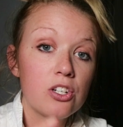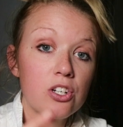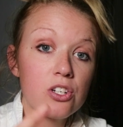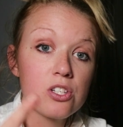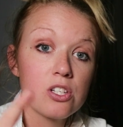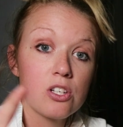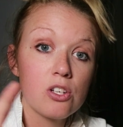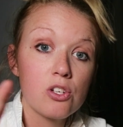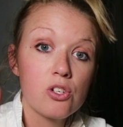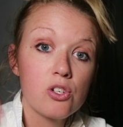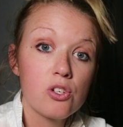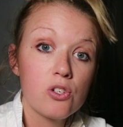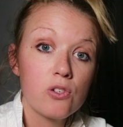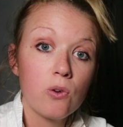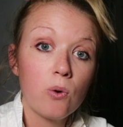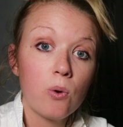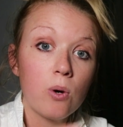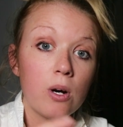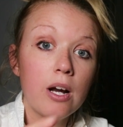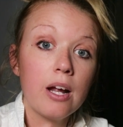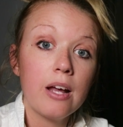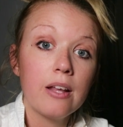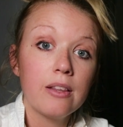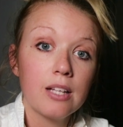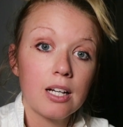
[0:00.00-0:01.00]
just
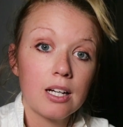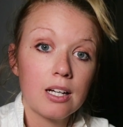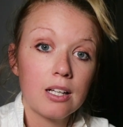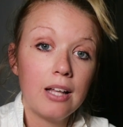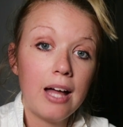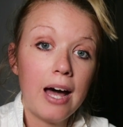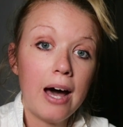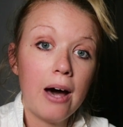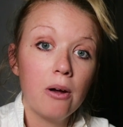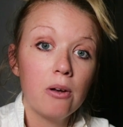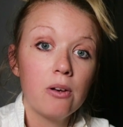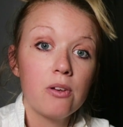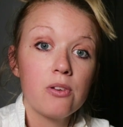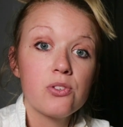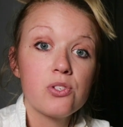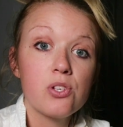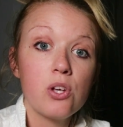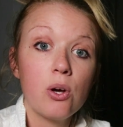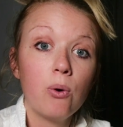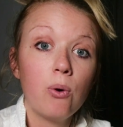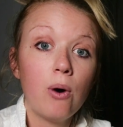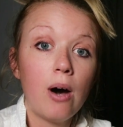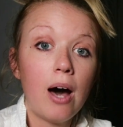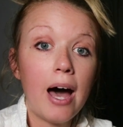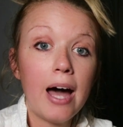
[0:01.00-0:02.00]
stored in the cloud.
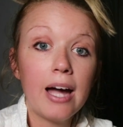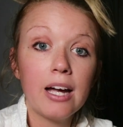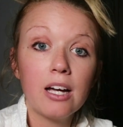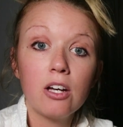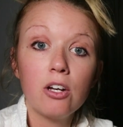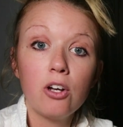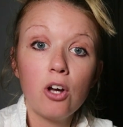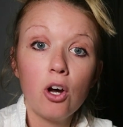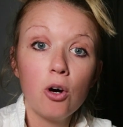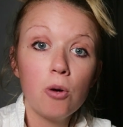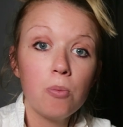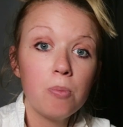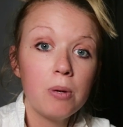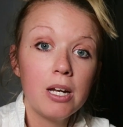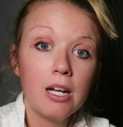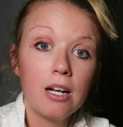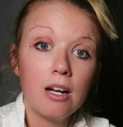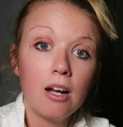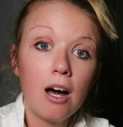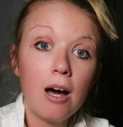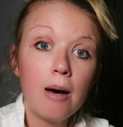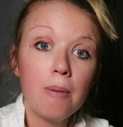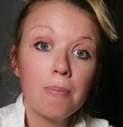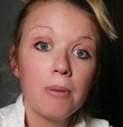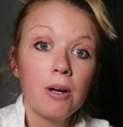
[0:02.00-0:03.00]
So I could open it
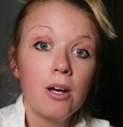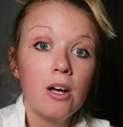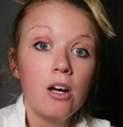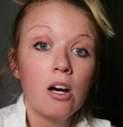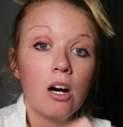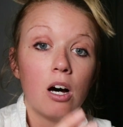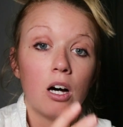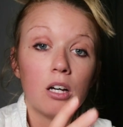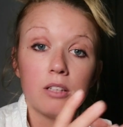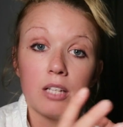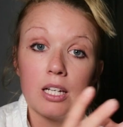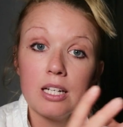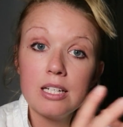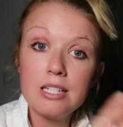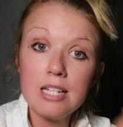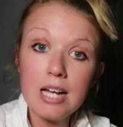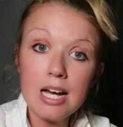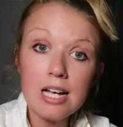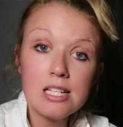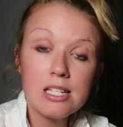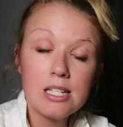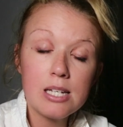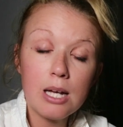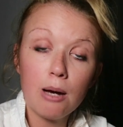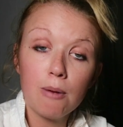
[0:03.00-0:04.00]
up on the
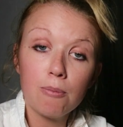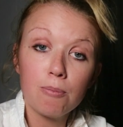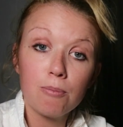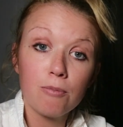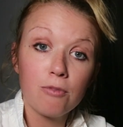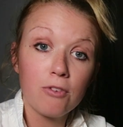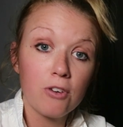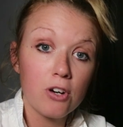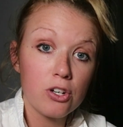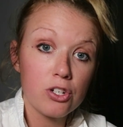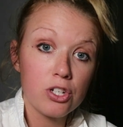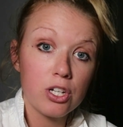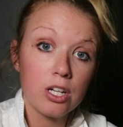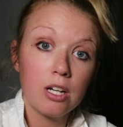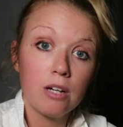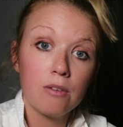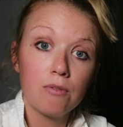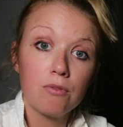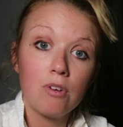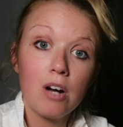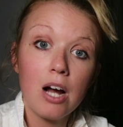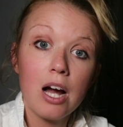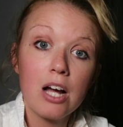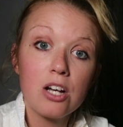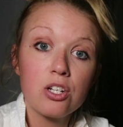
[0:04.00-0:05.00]
desktop version
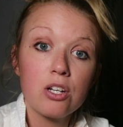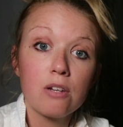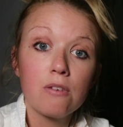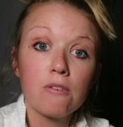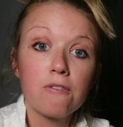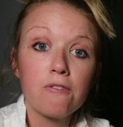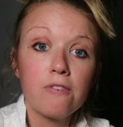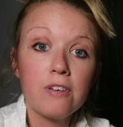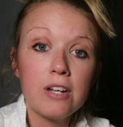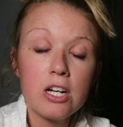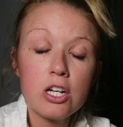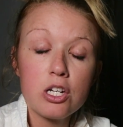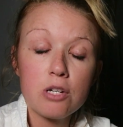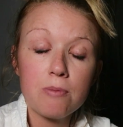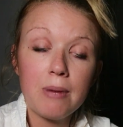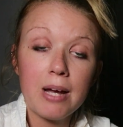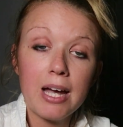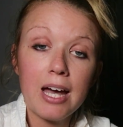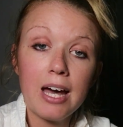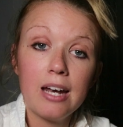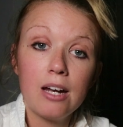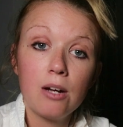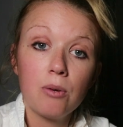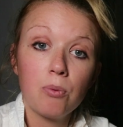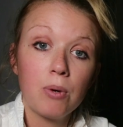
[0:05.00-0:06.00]
of Rush and finish
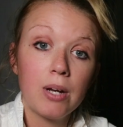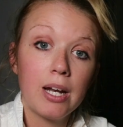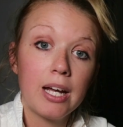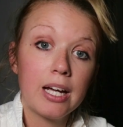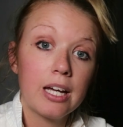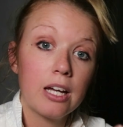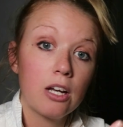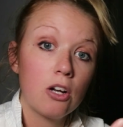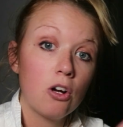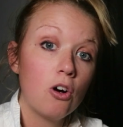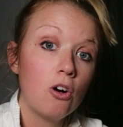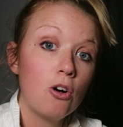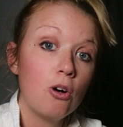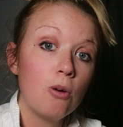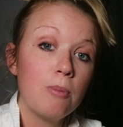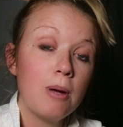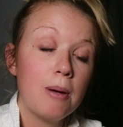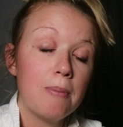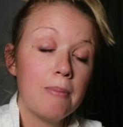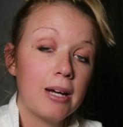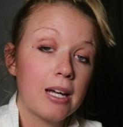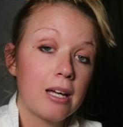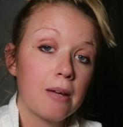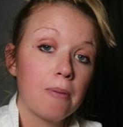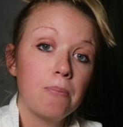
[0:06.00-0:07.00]
my edit when I get home
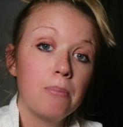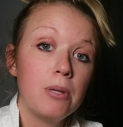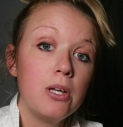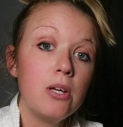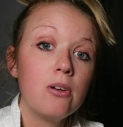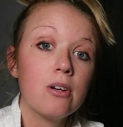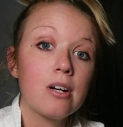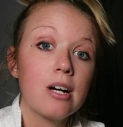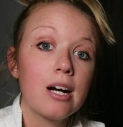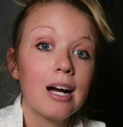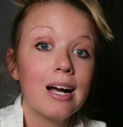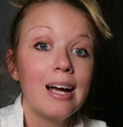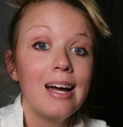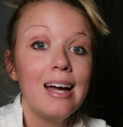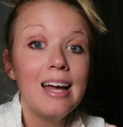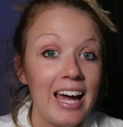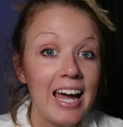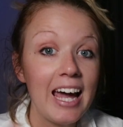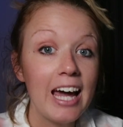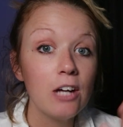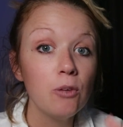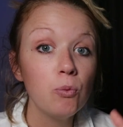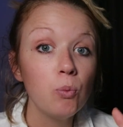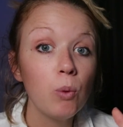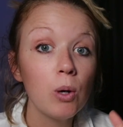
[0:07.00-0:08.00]
at my computer.
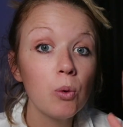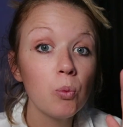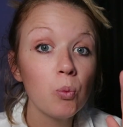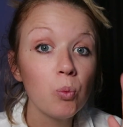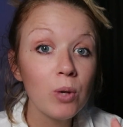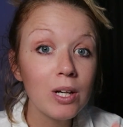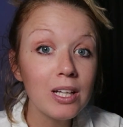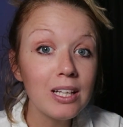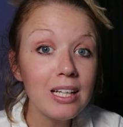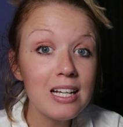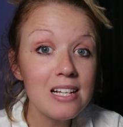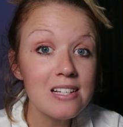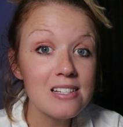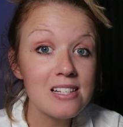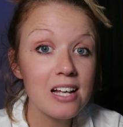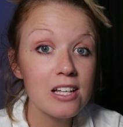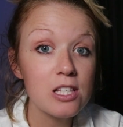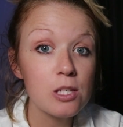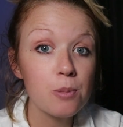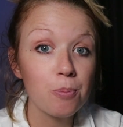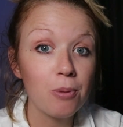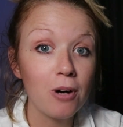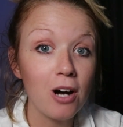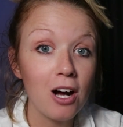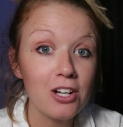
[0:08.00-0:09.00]
And what really
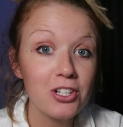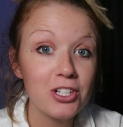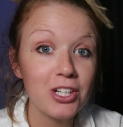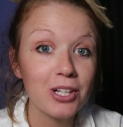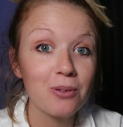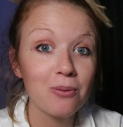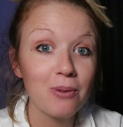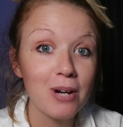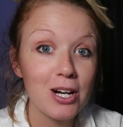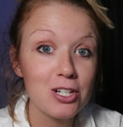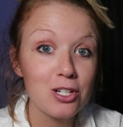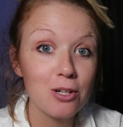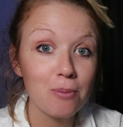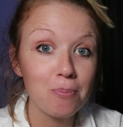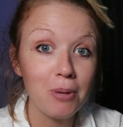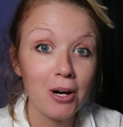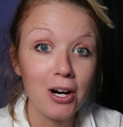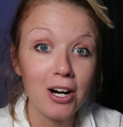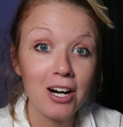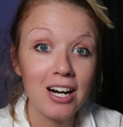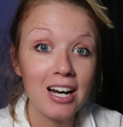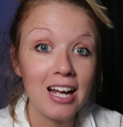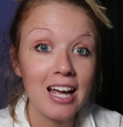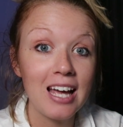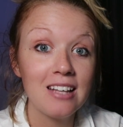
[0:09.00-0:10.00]
sets Project Rush
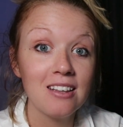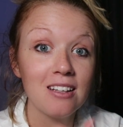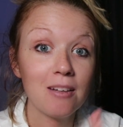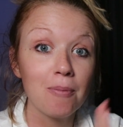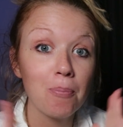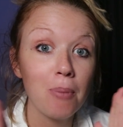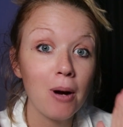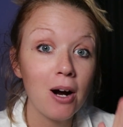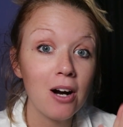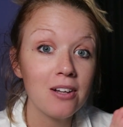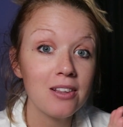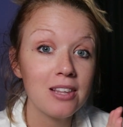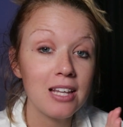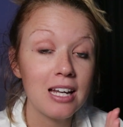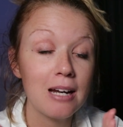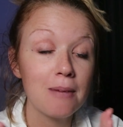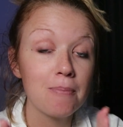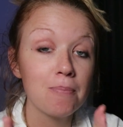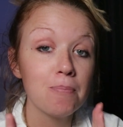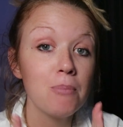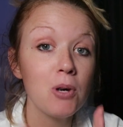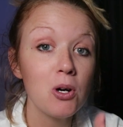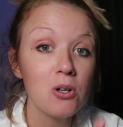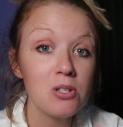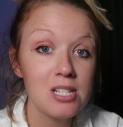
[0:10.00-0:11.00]
apart, and the part that
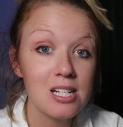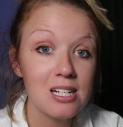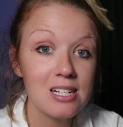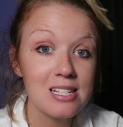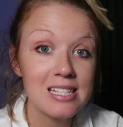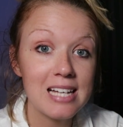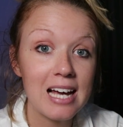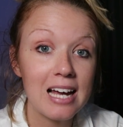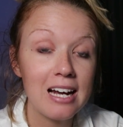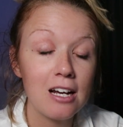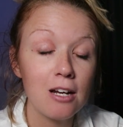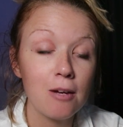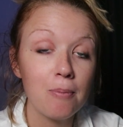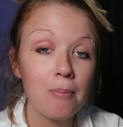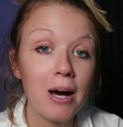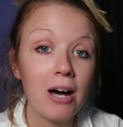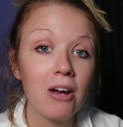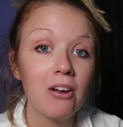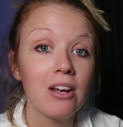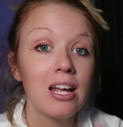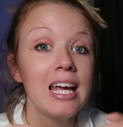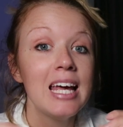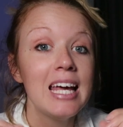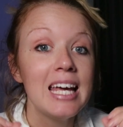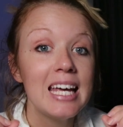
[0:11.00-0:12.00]
I'm most excited
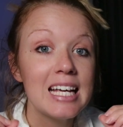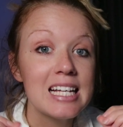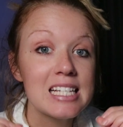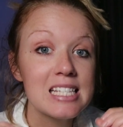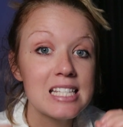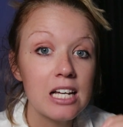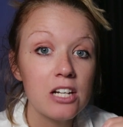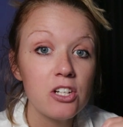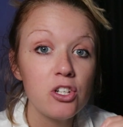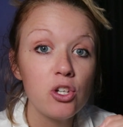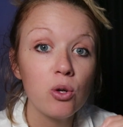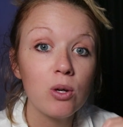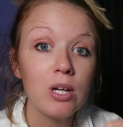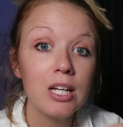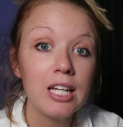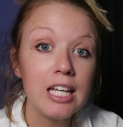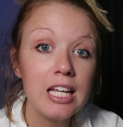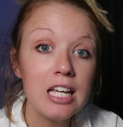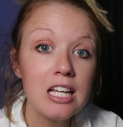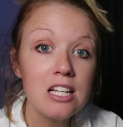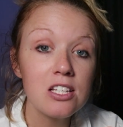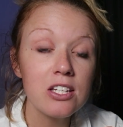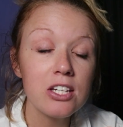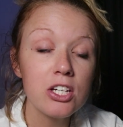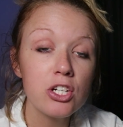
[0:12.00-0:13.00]
about, is that you can
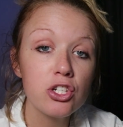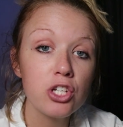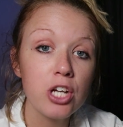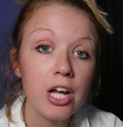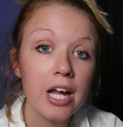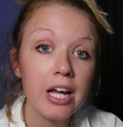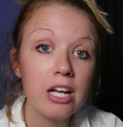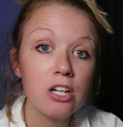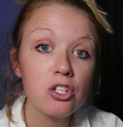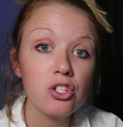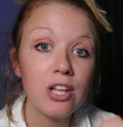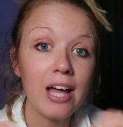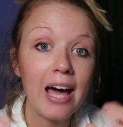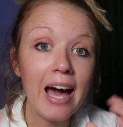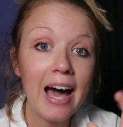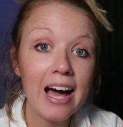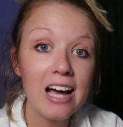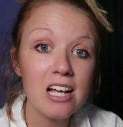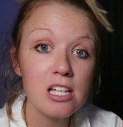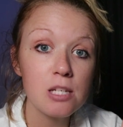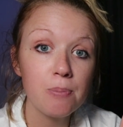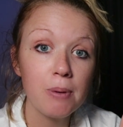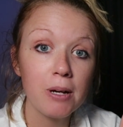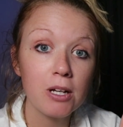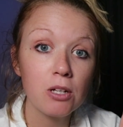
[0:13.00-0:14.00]
easily change the
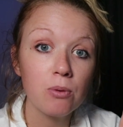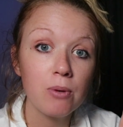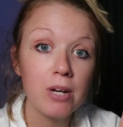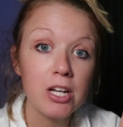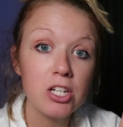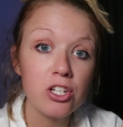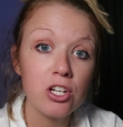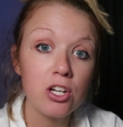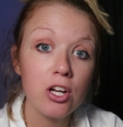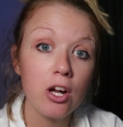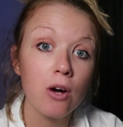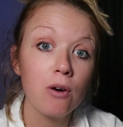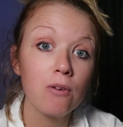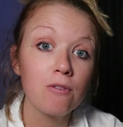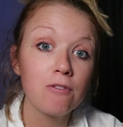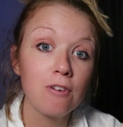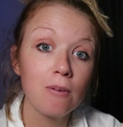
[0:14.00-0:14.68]
aspect ratio